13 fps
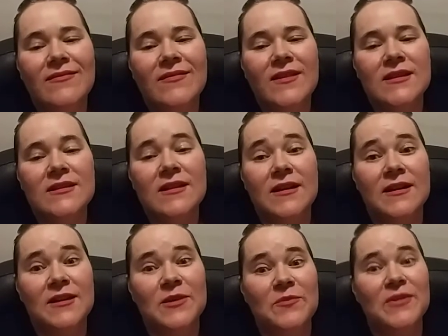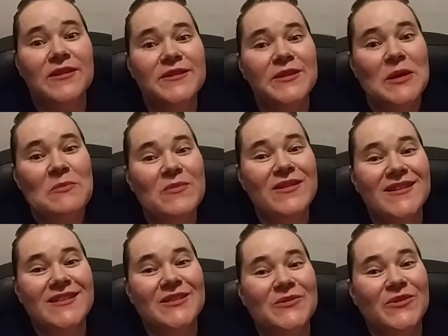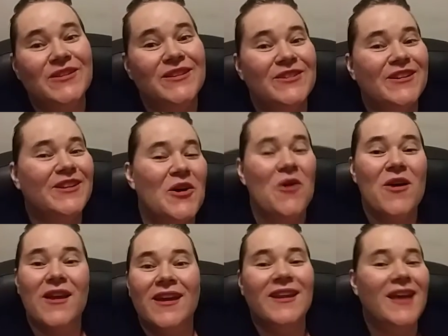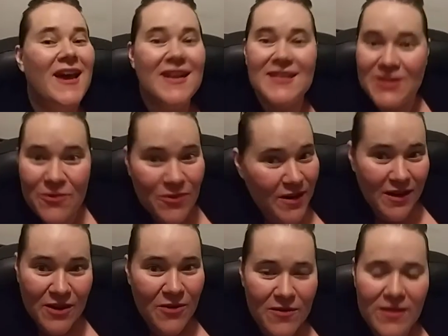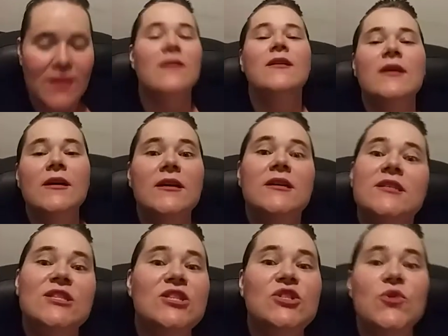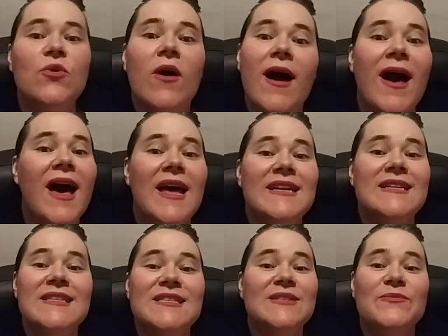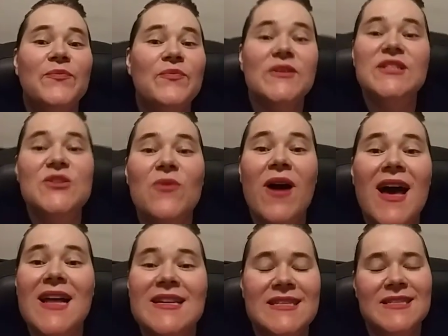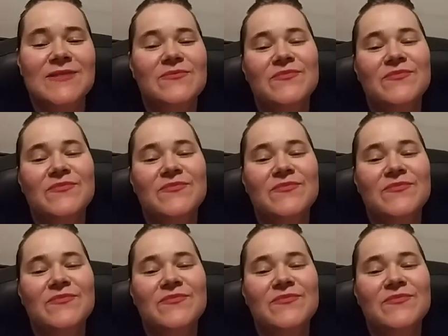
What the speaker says: Because I'll end up in the same place where you're going, and I don't want to go there. It's too hot. Too hot.